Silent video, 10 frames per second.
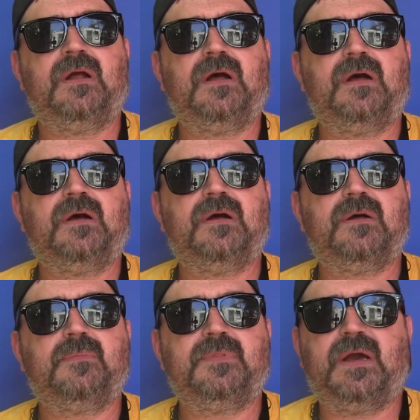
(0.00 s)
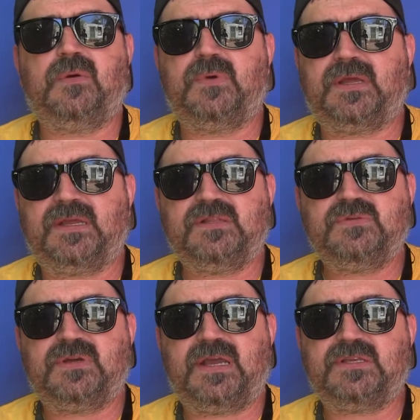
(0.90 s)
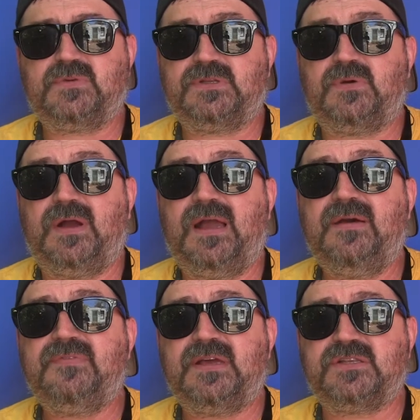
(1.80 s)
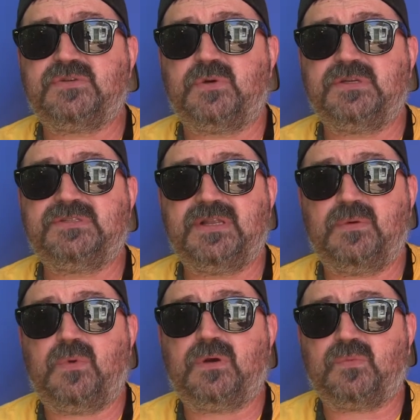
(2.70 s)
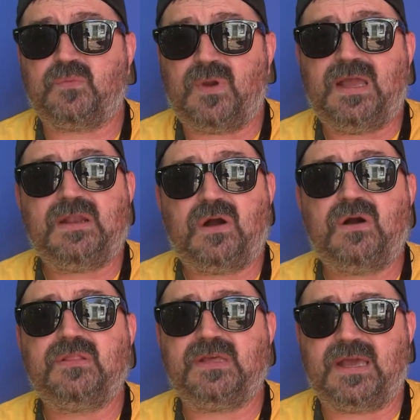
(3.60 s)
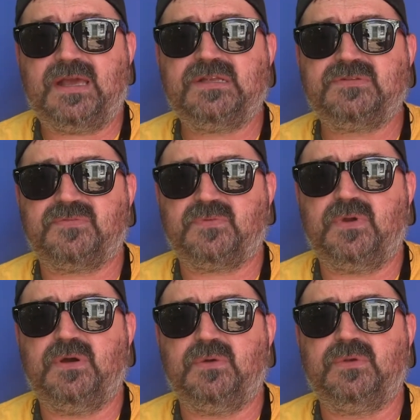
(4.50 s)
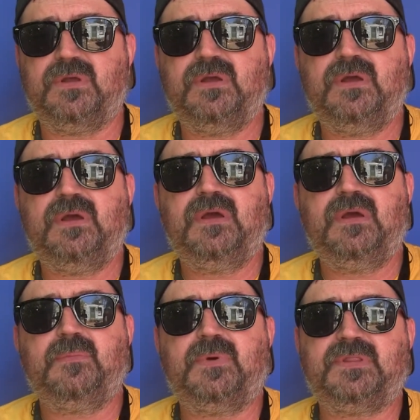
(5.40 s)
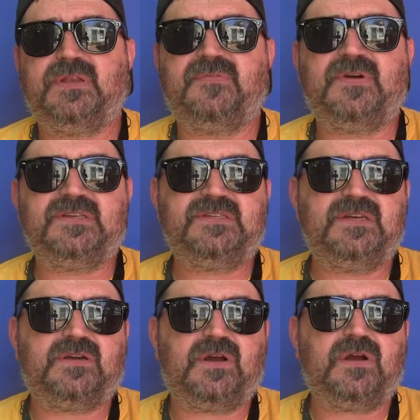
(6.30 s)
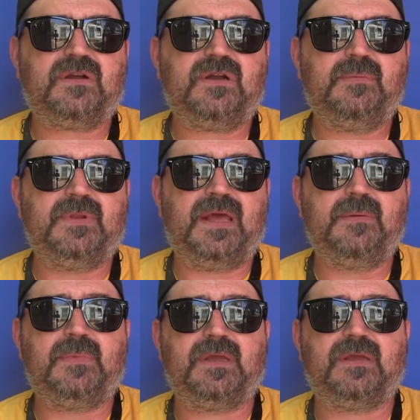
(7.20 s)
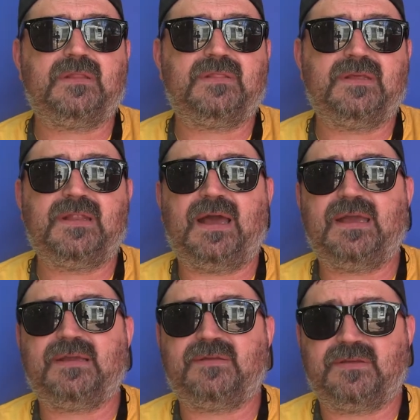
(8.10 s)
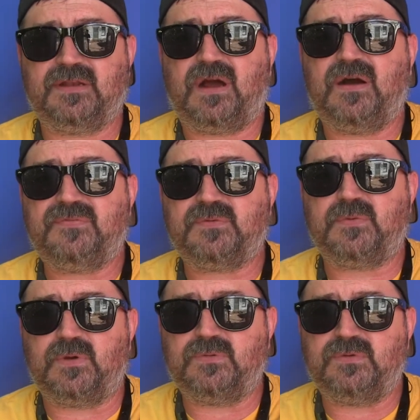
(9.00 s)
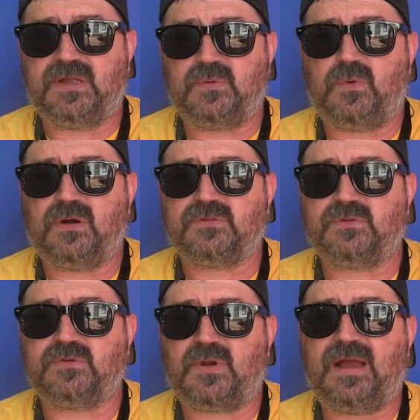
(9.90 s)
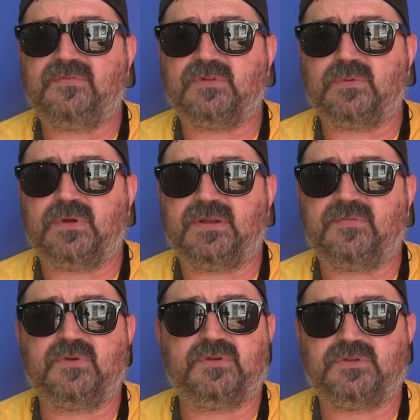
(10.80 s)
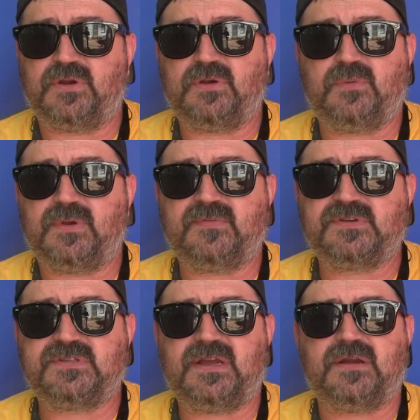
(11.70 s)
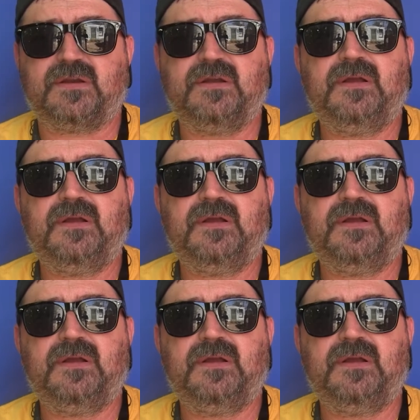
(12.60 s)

Um, now, when I get to a case where I don't have that choice, then I walk right on the edge of the road. But then if I see a car coming at me, then I get off the road and kind of walk through the gravel or whatever, or dirt, whatever's there.